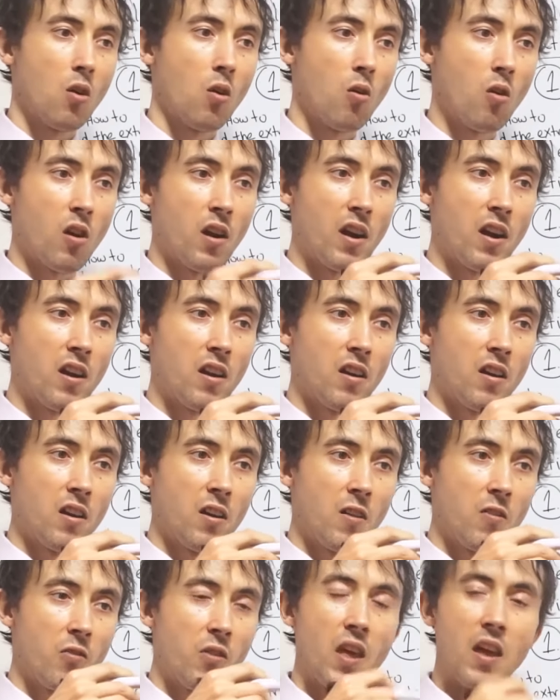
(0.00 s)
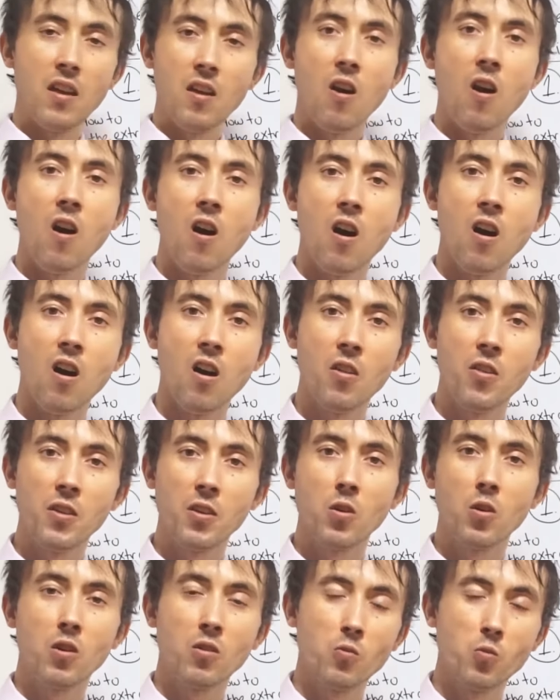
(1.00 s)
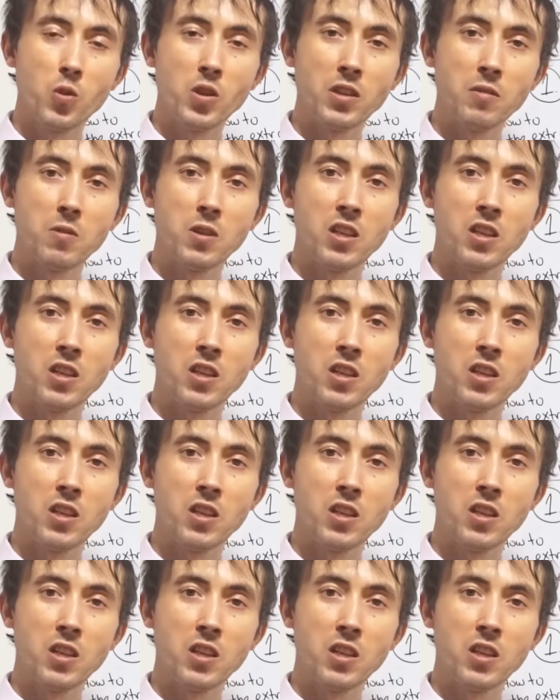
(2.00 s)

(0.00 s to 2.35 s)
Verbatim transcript: or they, all the really,